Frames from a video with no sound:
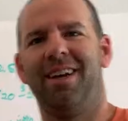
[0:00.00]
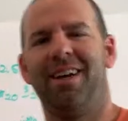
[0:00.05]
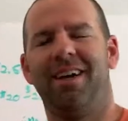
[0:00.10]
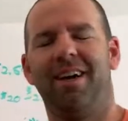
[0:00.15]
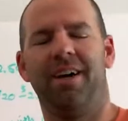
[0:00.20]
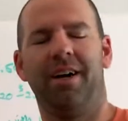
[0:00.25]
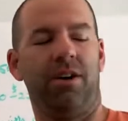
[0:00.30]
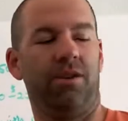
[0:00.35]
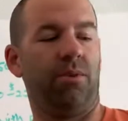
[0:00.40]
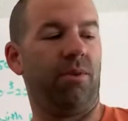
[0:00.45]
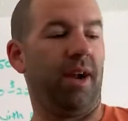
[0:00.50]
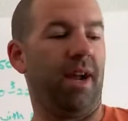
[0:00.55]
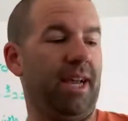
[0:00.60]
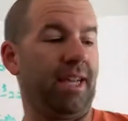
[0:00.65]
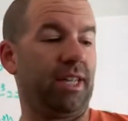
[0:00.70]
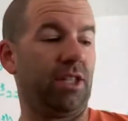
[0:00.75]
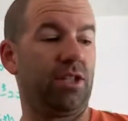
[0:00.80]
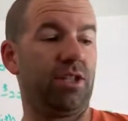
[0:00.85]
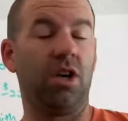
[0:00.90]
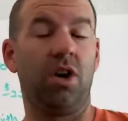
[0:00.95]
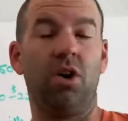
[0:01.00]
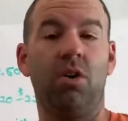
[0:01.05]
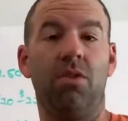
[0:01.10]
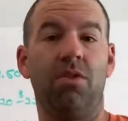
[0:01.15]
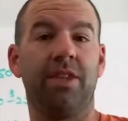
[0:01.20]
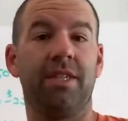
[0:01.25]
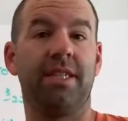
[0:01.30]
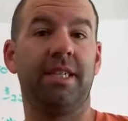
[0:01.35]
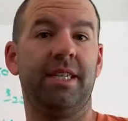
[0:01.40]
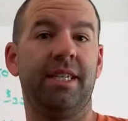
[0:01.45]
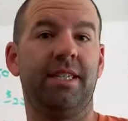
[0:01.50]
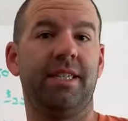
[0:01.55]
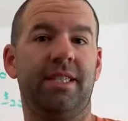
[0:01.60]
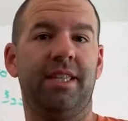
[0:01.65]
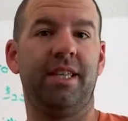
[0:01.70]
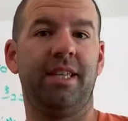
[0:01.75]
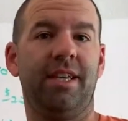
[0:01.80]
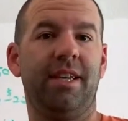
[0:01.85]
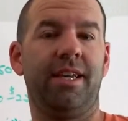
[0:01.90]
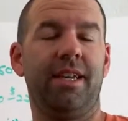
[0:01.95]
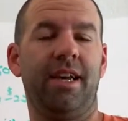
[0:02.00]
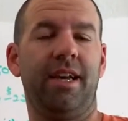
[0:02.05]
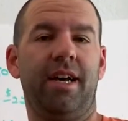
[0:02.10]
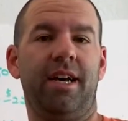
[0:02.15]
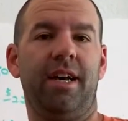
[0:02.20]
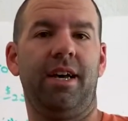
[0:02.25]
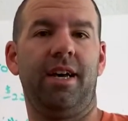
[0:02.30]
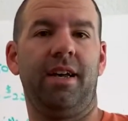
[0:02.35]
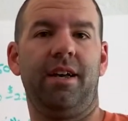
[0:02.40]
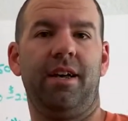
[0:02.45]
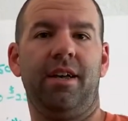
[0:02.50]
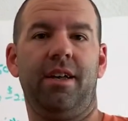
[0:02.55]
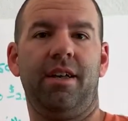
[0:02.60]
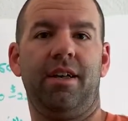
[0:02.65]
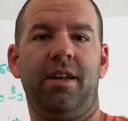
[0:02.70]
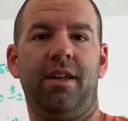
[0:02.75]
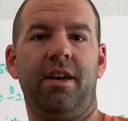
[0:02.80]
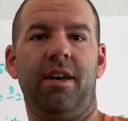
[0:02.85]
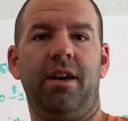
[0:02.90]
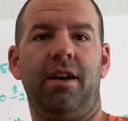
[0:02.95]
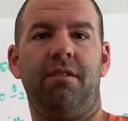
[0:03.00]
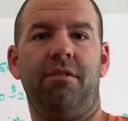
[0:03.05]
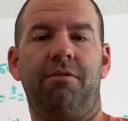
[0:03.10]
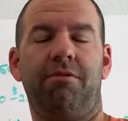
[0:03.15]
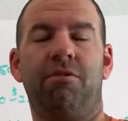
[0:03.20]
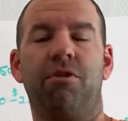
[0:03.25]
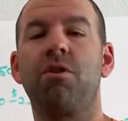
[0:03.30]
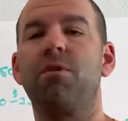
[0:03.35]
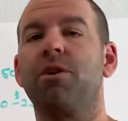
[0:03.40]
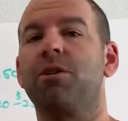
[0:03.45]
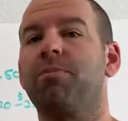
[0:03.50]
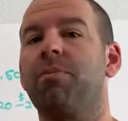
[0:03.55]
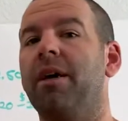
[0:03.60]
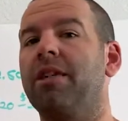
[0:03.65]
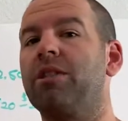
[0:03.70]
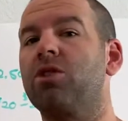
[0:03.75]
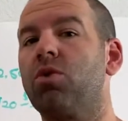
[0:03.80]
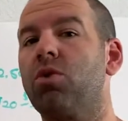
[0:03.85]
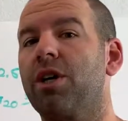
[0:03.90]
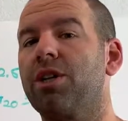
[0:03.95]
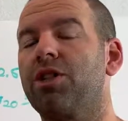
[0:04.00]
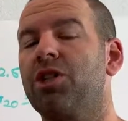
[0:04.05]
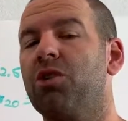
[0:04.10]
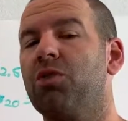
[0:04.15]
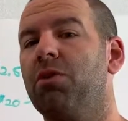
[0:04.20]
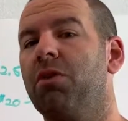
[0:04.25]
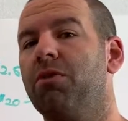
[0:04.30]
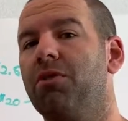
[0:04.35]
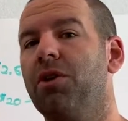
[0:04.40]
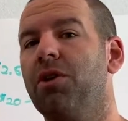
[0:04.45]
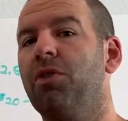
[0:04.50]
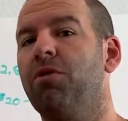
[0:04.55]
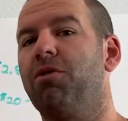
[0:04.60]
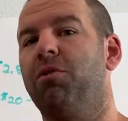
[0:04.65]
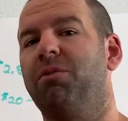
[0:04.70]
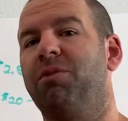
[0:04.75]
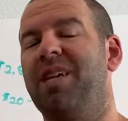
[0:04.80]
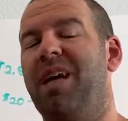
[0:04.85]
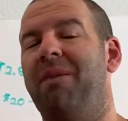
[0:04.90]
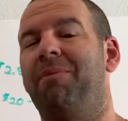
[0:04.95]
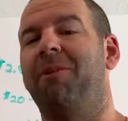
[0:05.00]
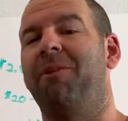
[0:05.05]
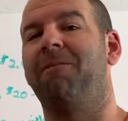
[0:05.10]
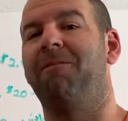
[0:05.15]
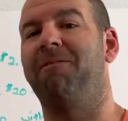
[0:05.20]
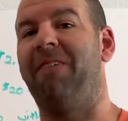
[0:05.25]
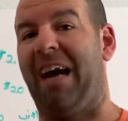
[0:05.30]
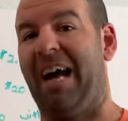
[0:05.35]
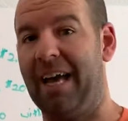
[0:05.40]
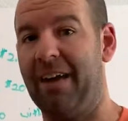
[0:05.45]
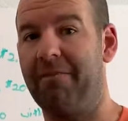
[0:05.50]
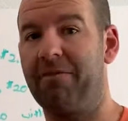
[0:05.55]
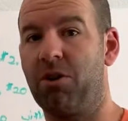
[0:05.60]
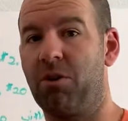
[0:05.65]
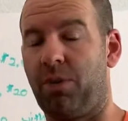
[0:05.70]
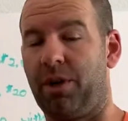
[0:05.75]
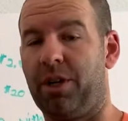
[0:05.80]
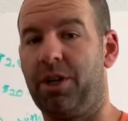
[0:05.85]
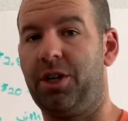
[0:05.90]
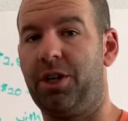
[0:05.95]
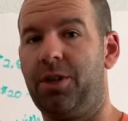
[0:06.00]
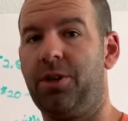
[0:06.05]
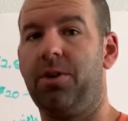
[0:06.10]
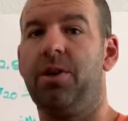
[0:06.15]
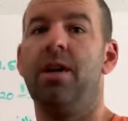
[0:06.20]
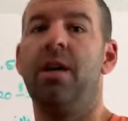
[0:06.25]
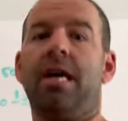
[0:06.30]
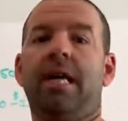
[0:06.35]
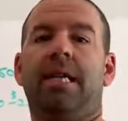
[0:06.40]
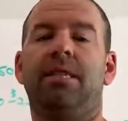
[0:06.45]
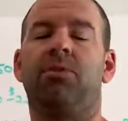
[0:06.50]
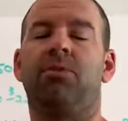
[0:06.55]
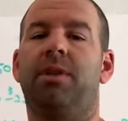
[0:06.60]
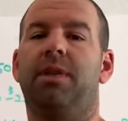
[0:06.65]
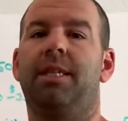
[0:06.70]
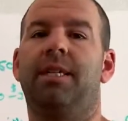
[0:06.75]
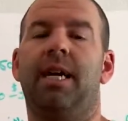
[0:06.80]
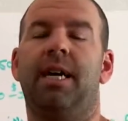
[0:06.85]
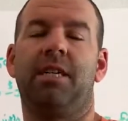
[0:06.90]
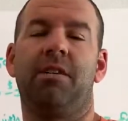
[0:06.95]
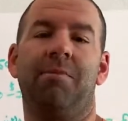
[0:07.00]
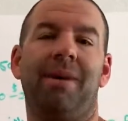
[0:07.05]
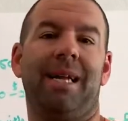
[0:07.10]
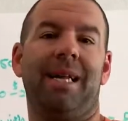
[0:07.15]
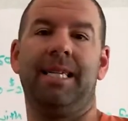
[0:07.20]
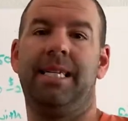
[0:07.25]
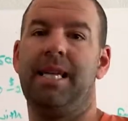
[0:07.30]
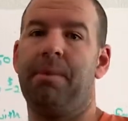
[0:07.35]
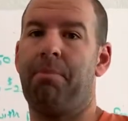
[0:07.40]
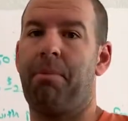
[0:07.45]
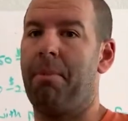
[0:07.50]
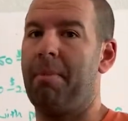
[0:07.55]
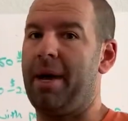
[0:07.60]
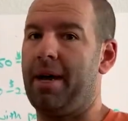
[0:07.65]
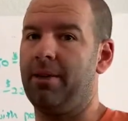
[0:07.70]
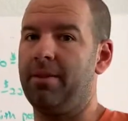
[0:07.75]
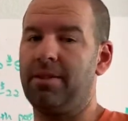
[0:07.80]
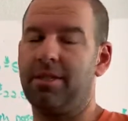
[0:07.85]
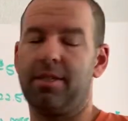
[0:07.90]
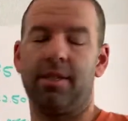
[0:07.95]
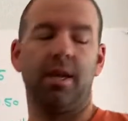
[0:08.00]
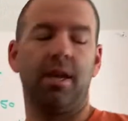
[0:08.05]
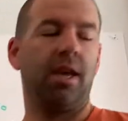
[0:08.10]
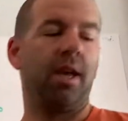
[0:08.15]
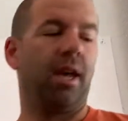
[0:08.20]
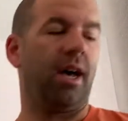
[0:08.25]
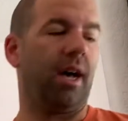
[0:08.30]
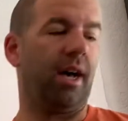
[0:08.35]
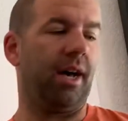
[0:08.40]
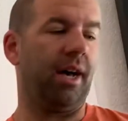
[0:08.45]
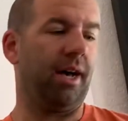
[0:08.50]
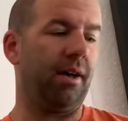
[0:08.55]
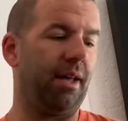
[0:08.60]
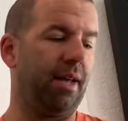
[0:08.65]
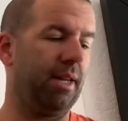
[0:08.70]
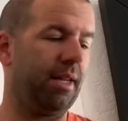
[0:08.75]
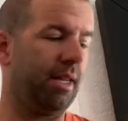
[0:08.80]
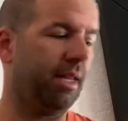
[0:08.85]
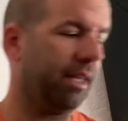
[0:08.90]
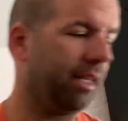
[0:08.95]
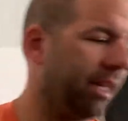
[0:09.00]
All right, so this is the free response question review from chapter 5 that we're going to do. It's one that talked about tip amounts, and it